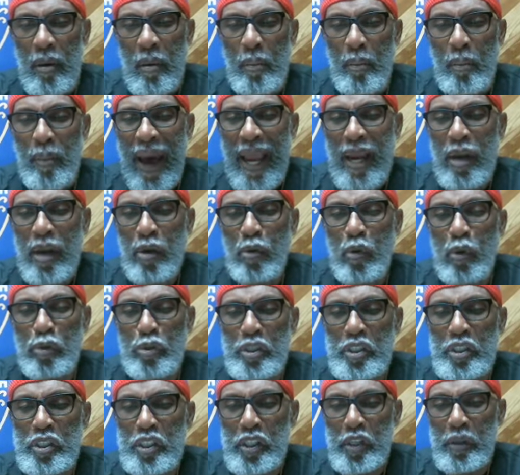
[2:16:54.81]

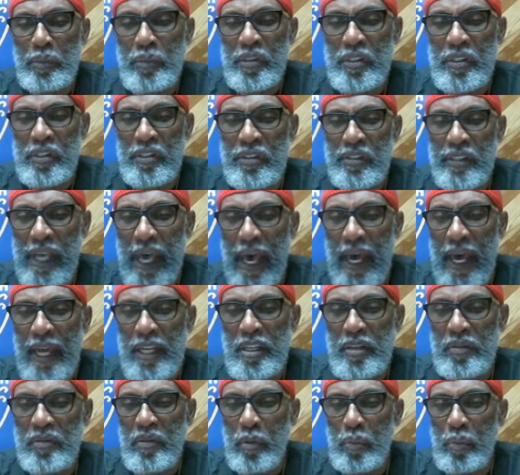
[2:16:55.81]
Microchip
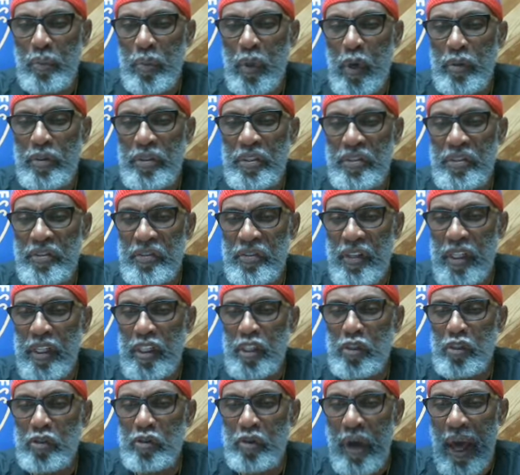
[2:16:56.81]
society for
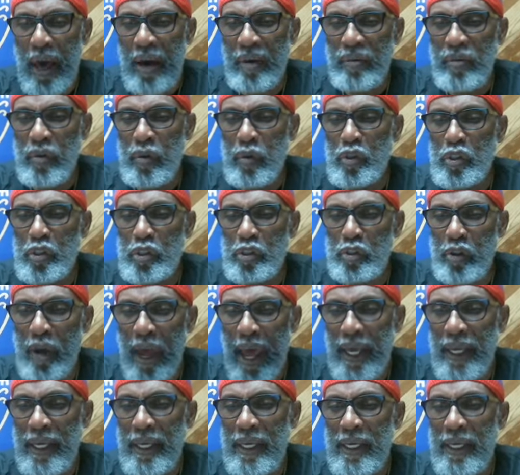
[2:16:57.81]
purchasing, travel,
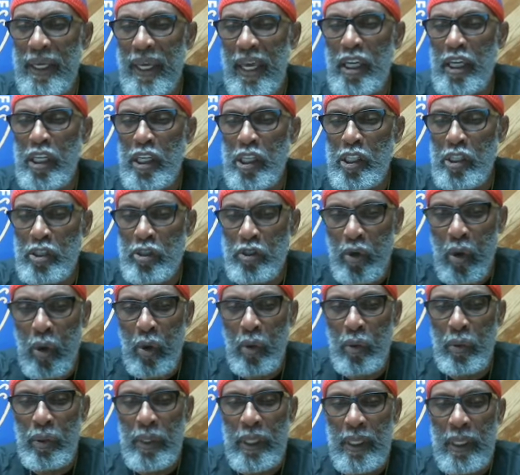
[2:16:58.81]
tracking, and
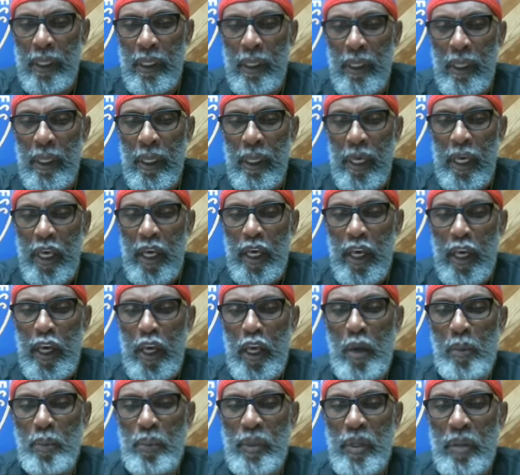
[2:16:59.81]
controlling
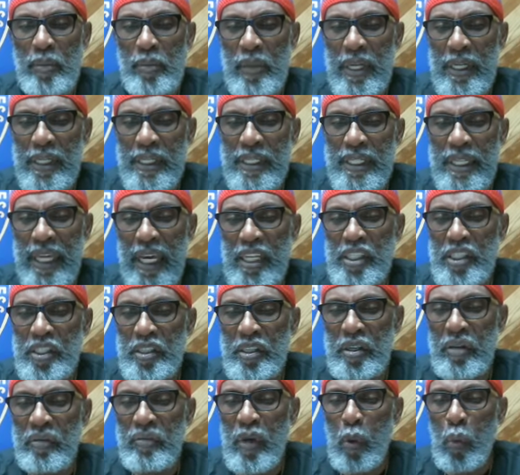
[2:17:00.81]

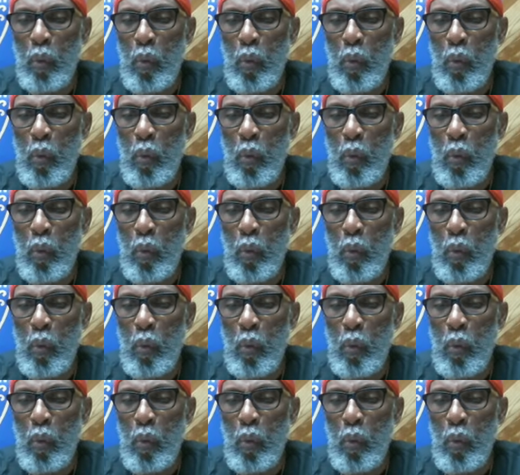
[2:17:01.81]
implementation of a